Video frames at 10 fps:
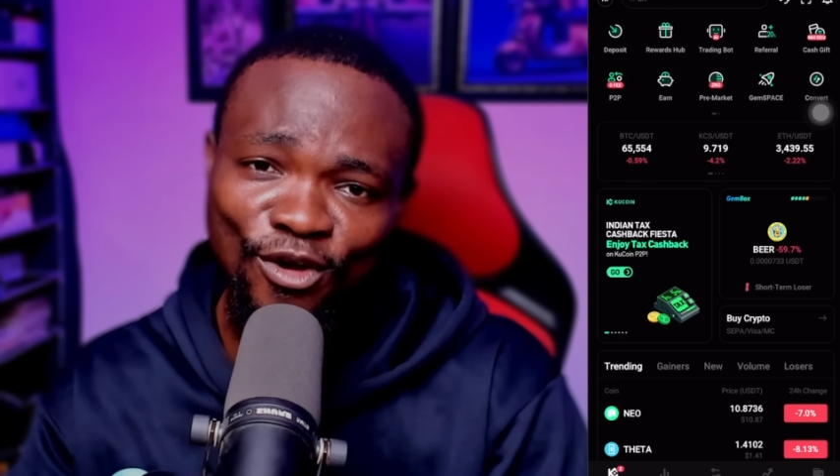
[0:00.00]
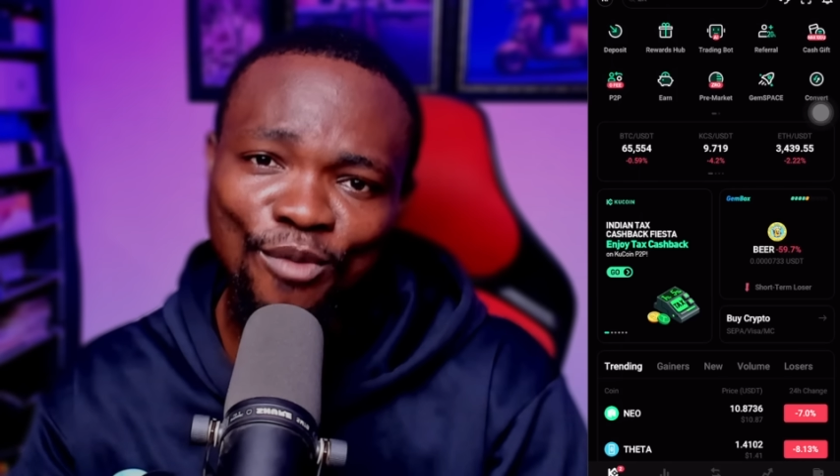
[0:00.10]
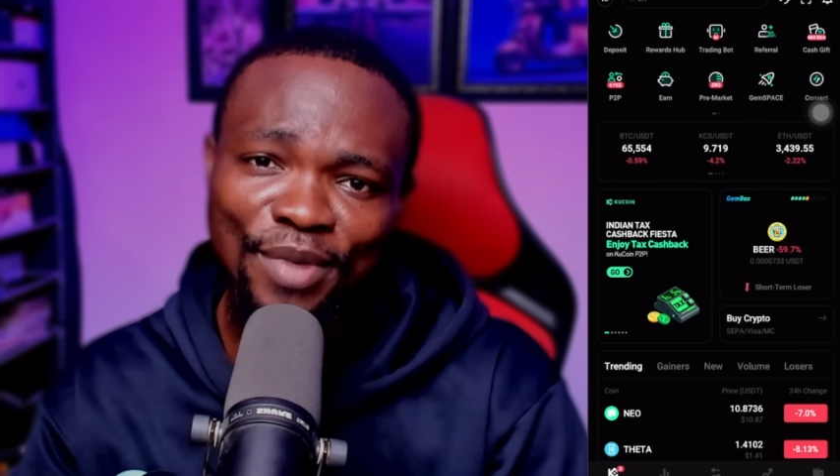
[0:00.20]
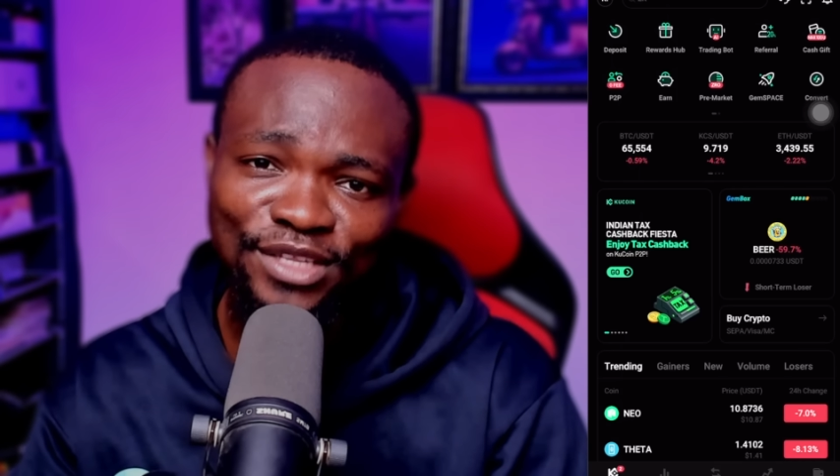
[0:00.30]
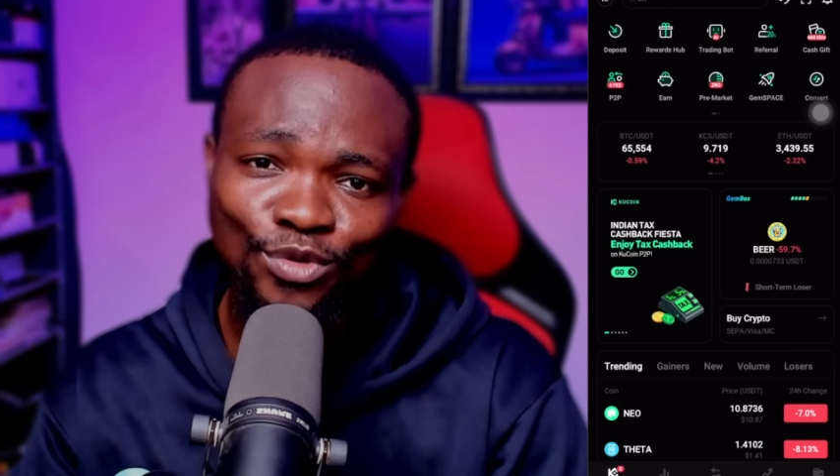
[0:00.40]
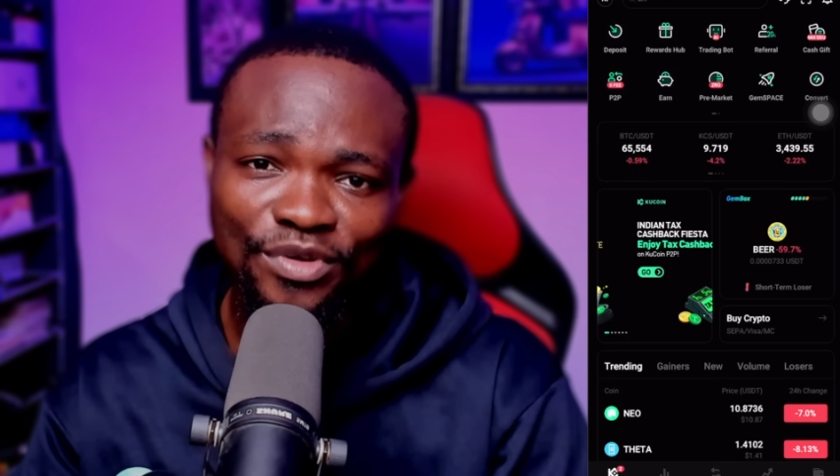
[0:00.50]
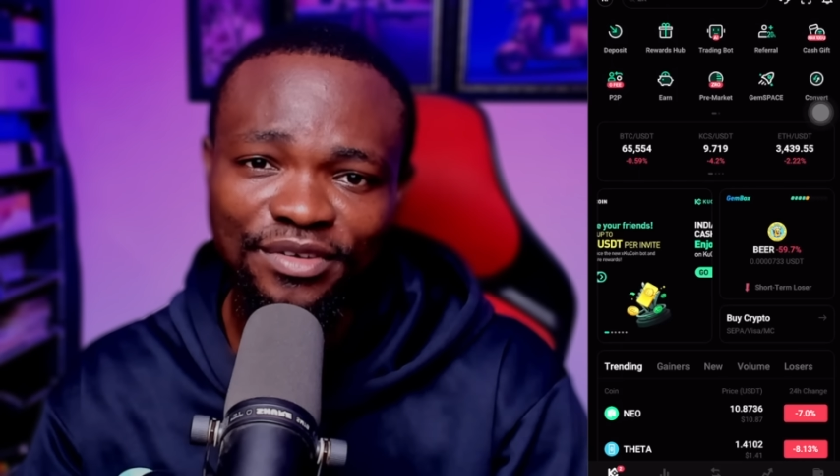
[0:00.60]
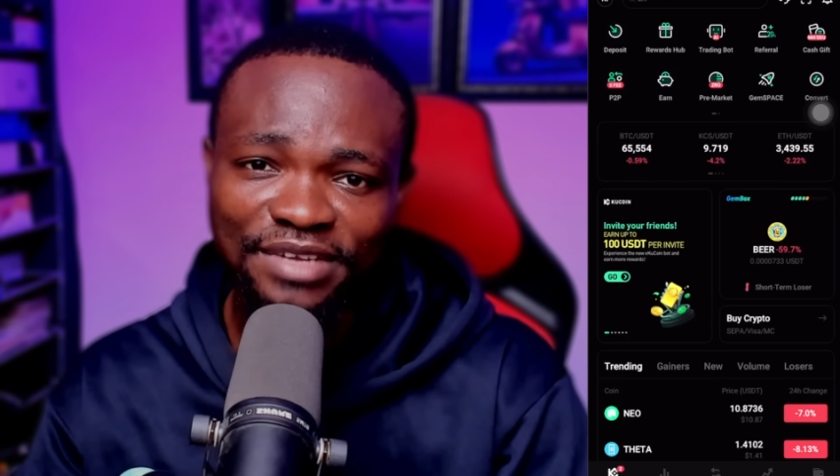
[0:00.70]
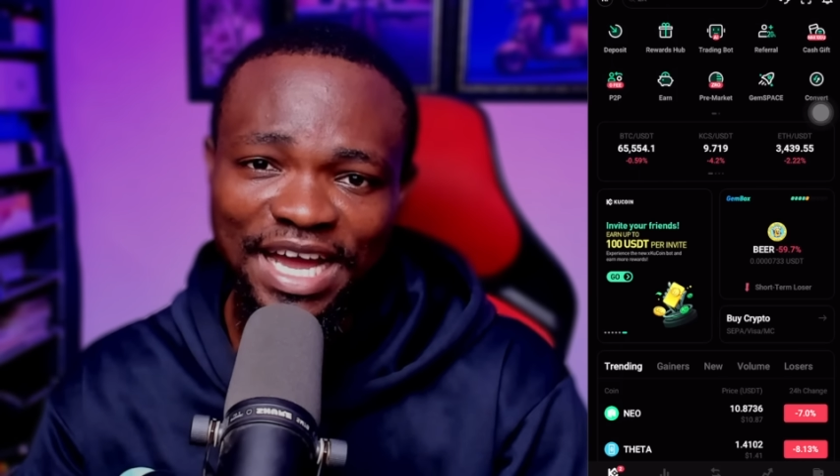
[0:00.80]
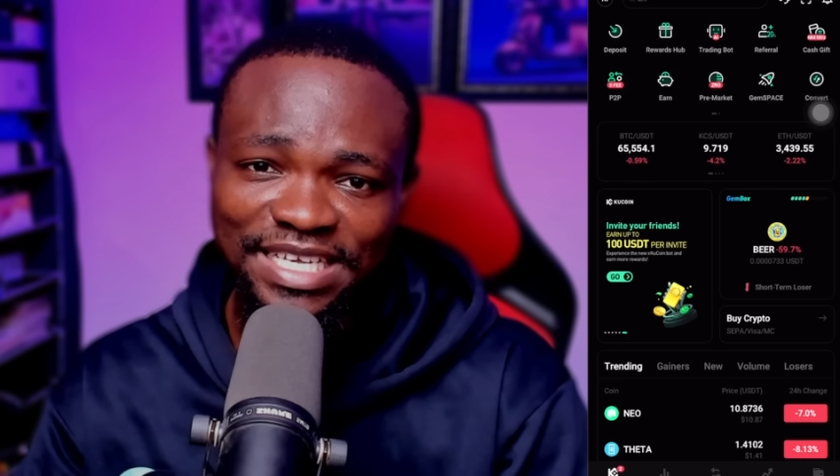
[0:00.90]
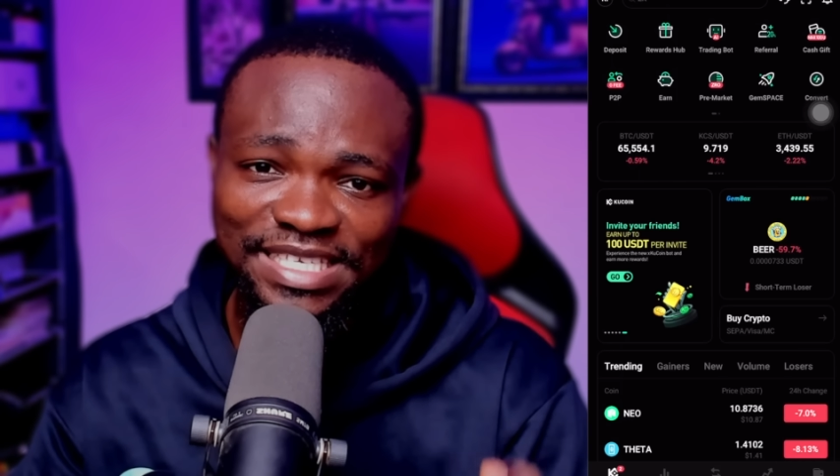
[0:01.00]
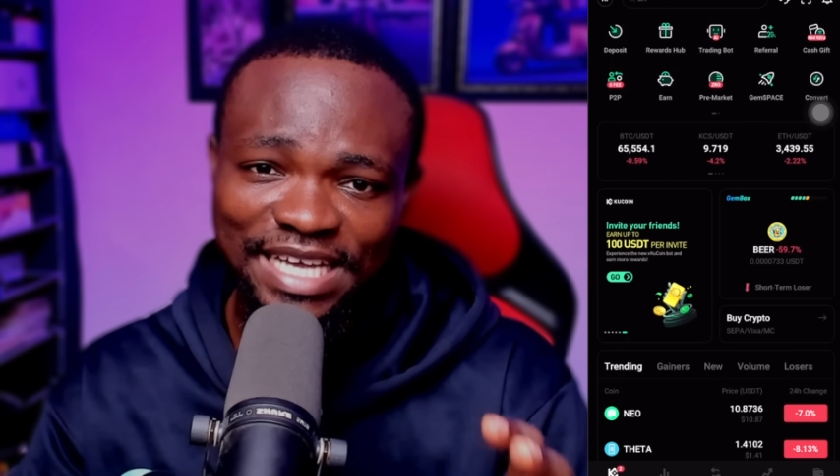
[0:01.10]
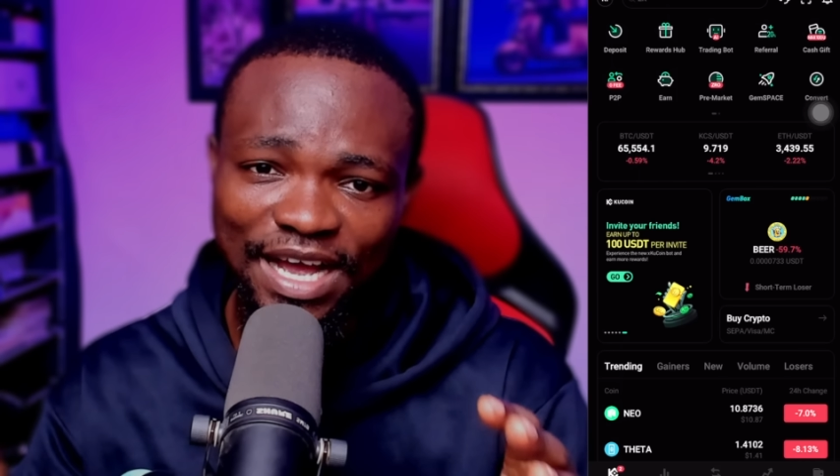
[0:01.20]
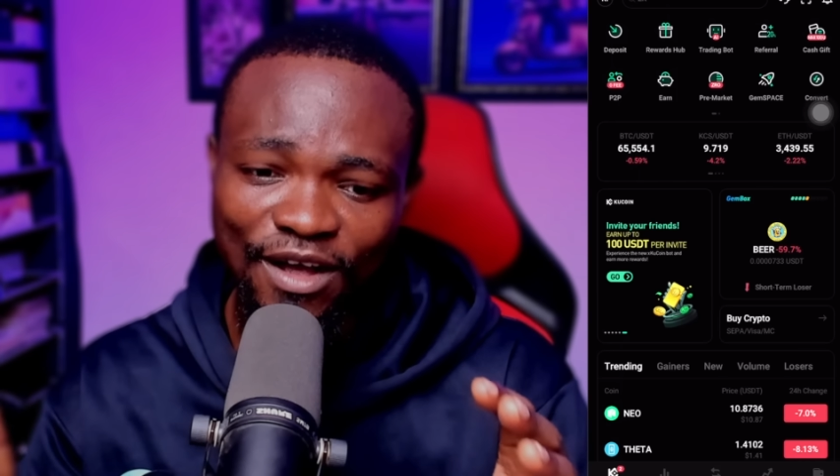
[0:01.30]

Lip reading: Kombat token has